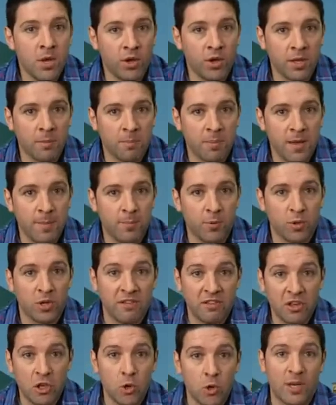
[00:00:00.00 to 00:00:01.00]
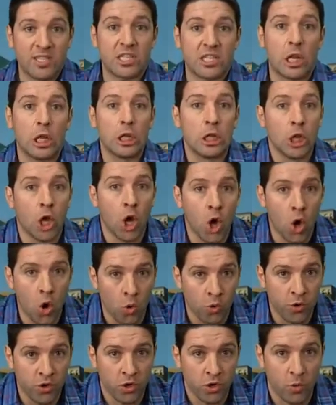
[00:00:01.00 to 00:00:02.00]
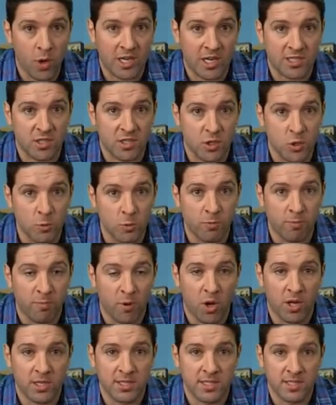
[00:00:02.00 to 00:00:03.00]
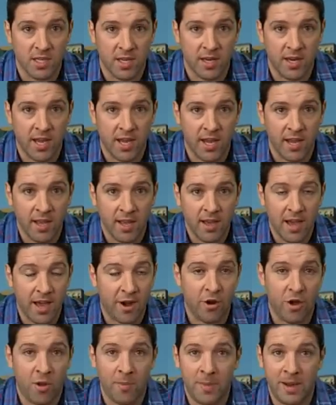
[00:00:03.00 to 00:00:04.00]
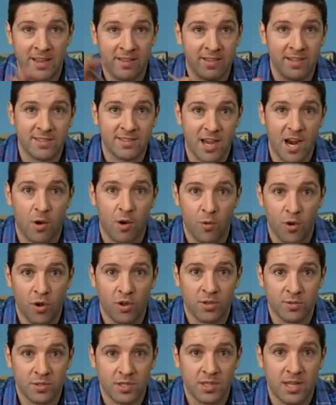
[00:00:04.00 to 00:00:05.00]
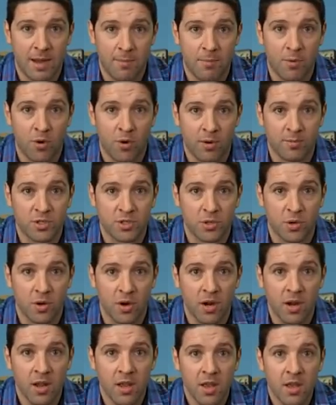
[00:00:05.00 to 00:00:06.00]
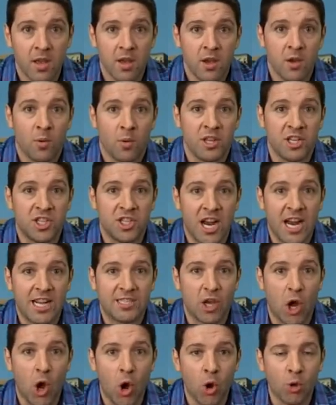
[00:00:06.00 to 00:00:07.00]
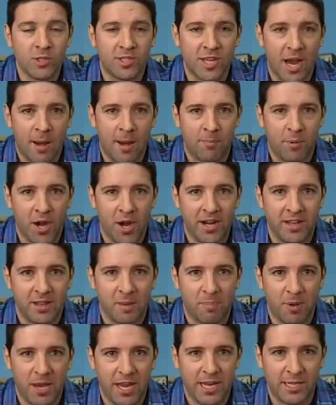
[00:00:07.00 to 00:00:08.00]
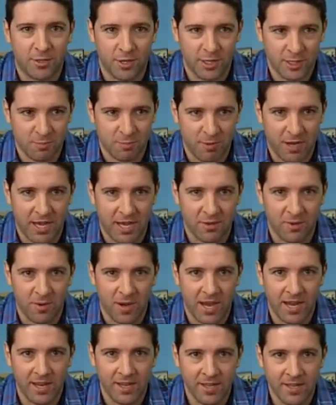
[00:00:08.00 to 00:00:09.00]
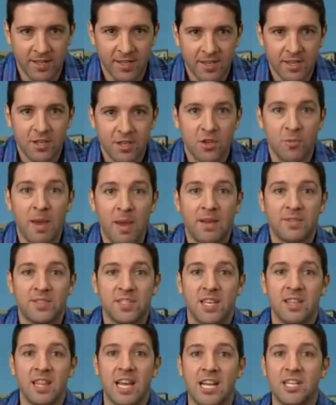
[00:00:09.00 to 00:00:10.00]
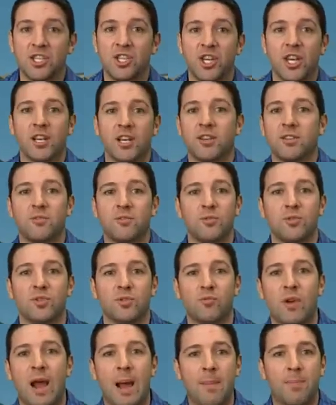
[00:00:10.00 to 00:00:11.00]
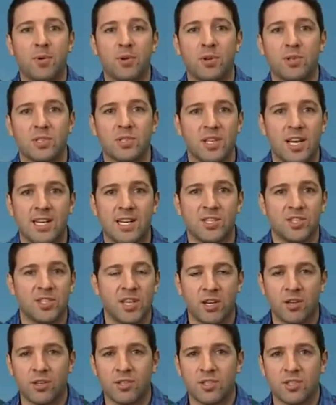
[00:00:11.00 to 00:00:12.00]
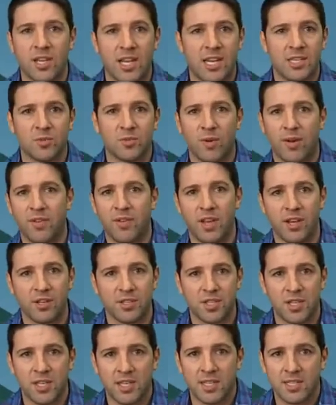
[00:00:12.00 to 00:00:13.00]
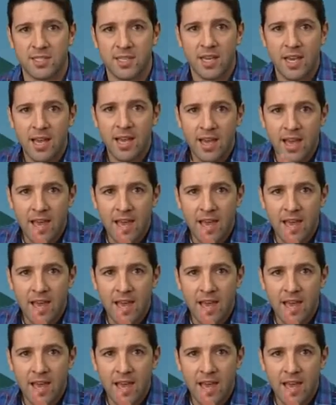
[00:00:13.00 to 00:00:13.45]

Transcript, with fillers: million people in the U.S. alone who watched the Super Bowl on Sunday, I don't know how many in the entire world, it was a lot more, I'm sure when the Giants owned Tom Brady and the Patriots, by the way. You may have seen that chick who's a rapper slash singer slash whatever the hell she is,